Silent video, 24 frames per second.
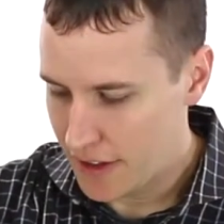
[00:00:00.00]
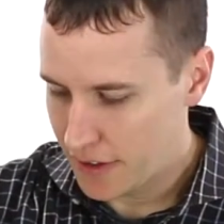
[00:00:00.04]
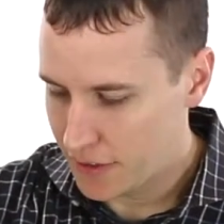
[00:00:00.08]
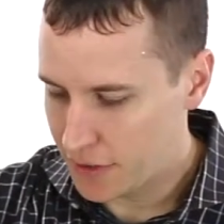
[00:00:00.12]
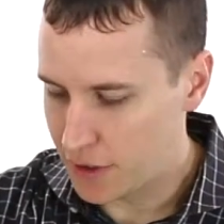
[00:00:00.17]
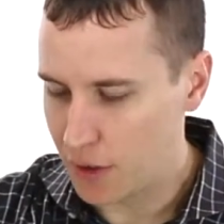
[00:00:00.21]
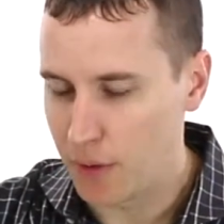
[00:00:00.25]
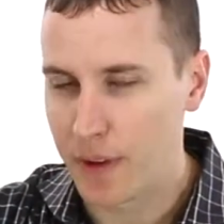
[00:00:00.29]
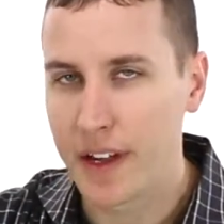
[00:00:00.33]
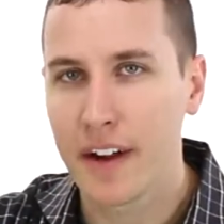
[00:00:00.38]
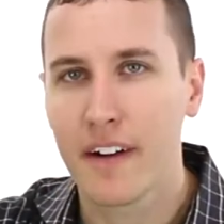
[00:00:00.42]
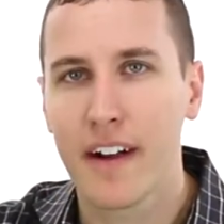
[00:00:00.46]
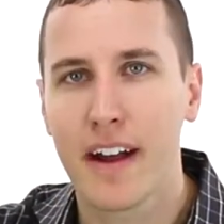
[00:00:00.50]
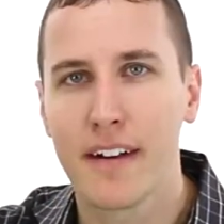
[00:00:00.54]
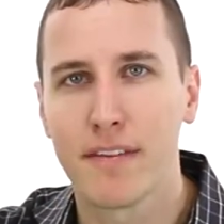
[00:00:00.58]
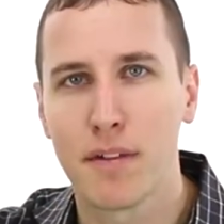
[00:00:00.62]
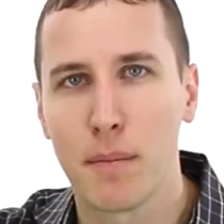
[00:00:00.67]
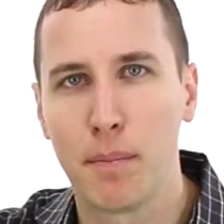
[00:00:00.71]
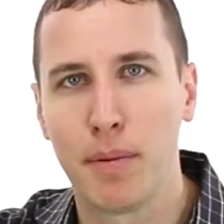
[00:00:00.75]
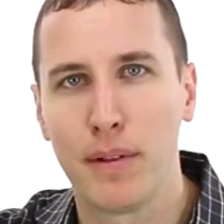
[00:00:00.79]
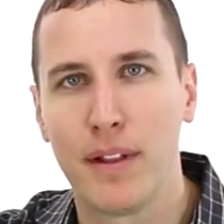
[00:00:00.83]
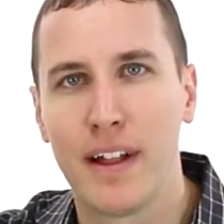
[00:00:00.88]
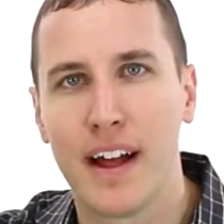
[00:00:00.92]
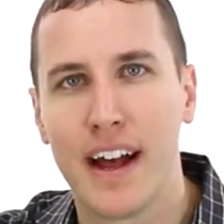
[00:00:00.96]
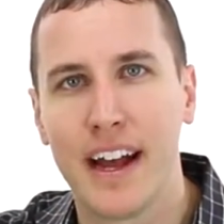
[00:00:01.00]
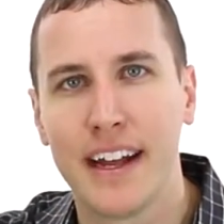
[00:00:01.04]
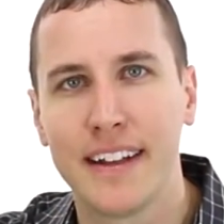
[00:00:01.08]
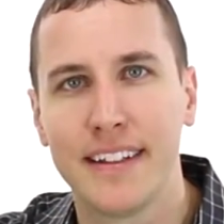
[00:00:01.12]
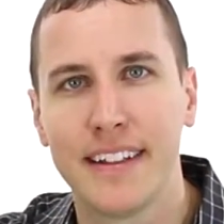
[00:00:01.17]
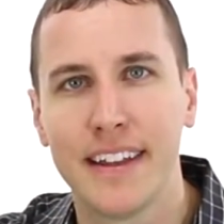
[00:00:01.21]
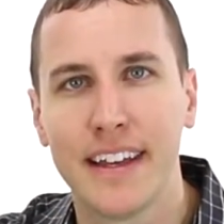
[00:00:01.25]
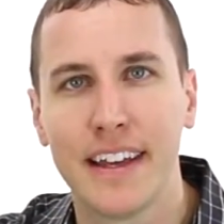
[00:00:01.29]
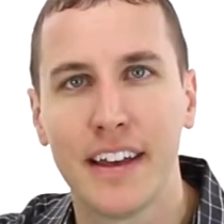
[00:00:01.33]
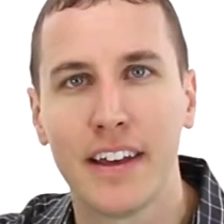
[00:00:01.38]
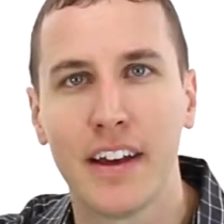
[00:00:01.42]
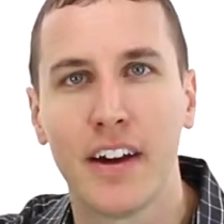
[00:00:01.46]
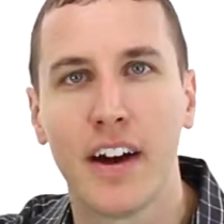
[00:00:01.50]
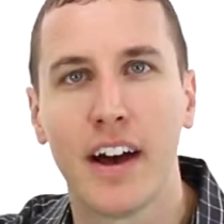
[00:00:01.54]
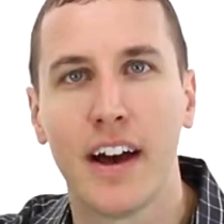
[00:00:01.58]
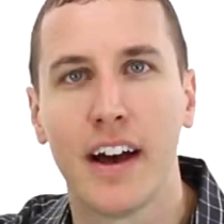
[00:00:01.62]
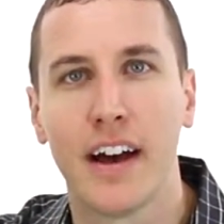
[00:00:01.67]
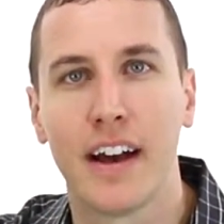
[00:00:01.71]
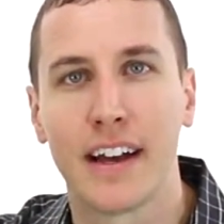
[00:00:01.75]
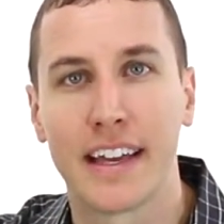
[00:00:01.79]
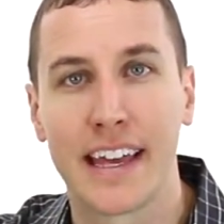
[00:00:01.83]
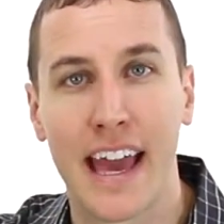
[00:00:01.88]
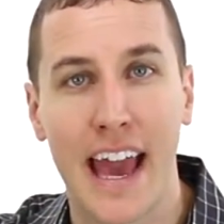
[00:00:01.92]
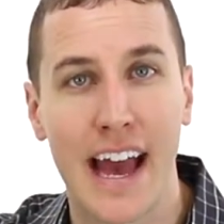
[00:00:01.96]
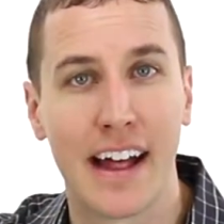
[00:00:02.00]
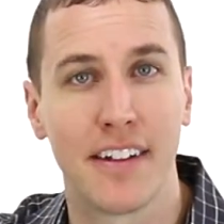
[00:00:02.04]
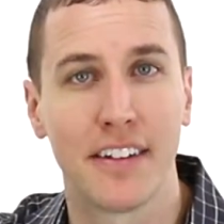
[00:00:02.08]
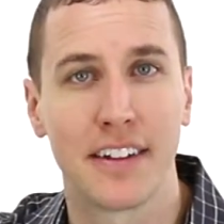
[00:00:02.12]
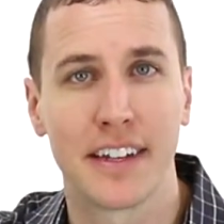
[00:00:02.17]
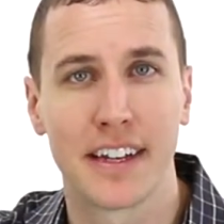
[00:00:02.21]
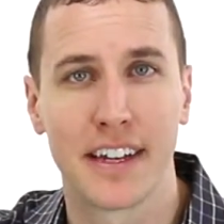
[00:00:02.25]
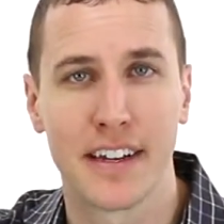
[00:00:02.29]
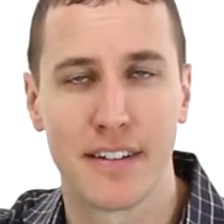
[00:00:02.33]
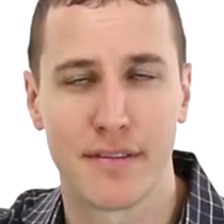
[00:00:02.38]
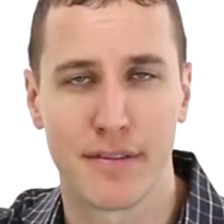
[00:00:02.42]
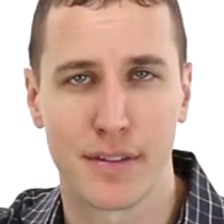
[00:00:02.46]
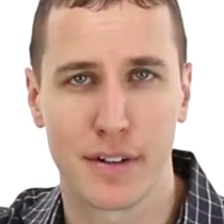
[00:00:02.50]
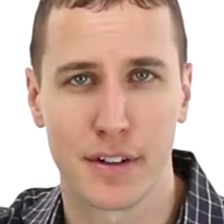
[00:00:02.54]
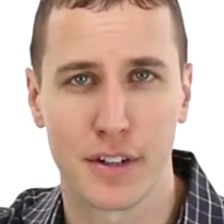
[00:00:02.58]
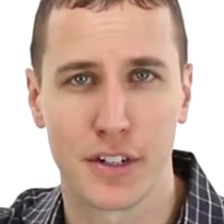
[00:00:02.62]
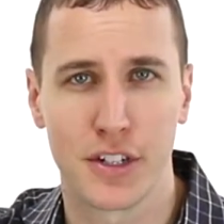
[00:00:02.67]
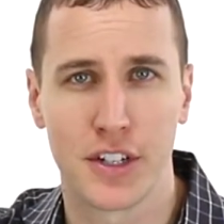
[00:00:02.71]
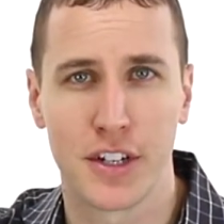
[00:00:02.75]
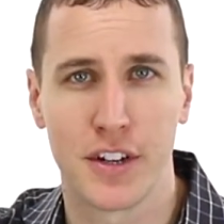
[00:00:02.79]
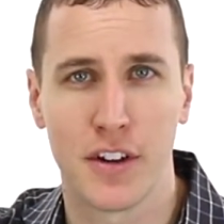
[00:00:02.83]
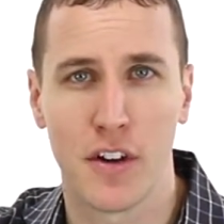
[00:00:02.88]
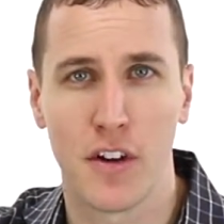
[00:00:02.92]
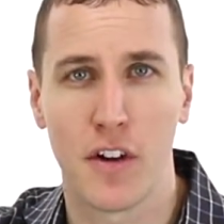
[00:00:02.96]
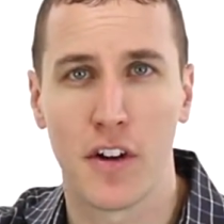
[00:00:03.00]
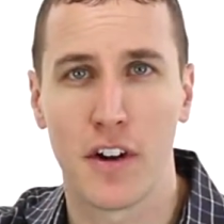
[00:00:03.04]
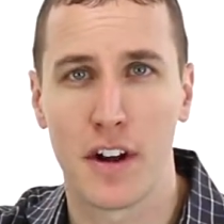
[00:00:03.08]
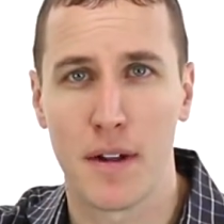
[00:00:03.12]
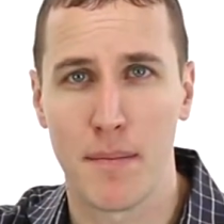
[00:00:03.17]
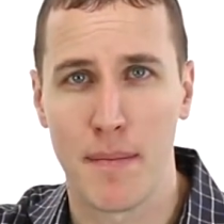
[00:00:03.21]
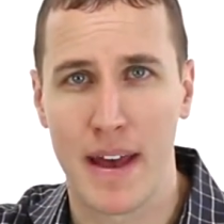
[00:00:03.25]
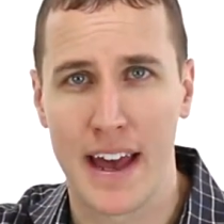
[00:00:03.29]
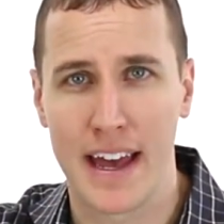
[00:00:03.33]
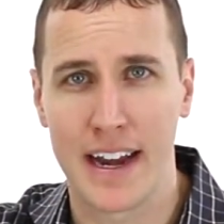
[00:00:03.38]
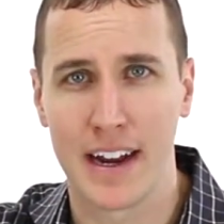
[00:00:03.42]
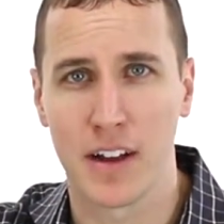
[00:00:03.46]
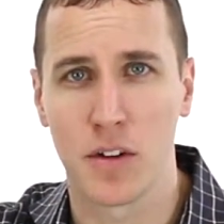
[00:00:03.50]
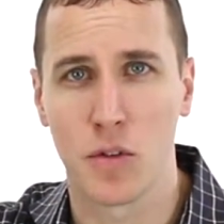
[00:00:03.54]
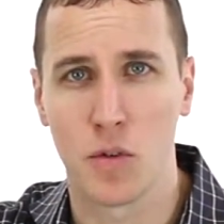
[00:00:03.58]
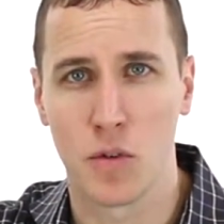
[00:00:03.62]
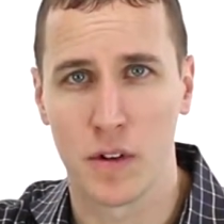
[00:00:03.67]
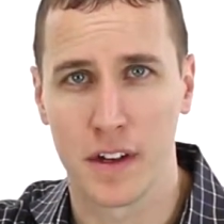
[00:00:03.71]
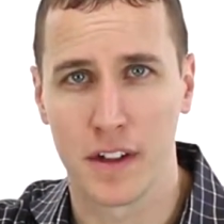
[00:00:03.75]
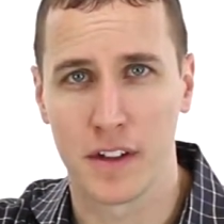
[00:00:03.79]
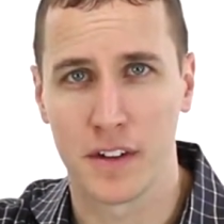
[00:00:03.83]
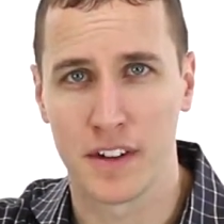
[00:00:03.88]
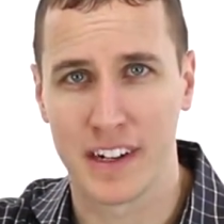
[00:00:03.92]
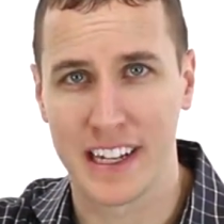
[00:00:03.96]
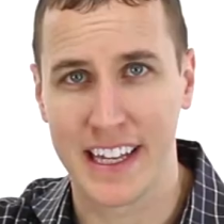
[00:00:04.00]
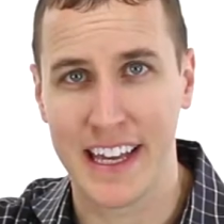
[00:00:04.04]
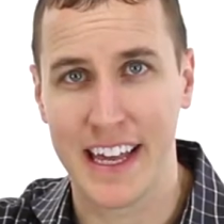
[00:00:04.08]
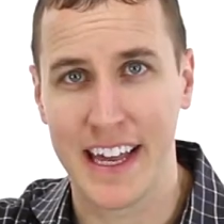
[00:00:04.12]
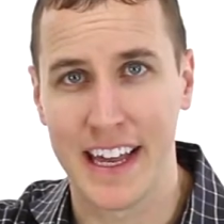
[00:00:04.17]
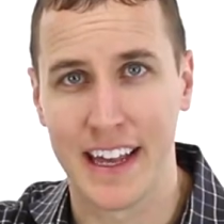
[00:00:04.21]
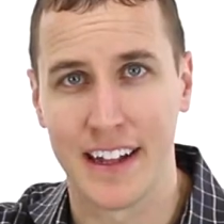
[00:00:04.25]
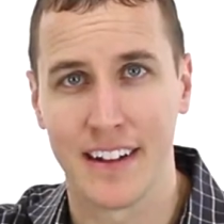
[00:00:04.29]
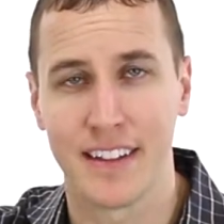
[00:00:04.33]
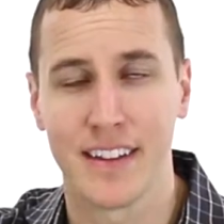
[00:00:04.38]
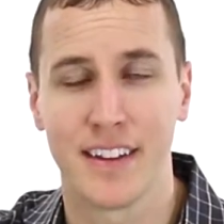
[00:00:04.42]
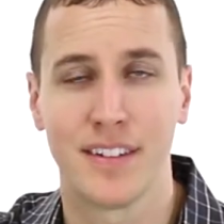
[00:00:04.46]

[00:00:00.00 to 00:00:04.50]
So here I've applied the gallon conversion automatic oiler kit.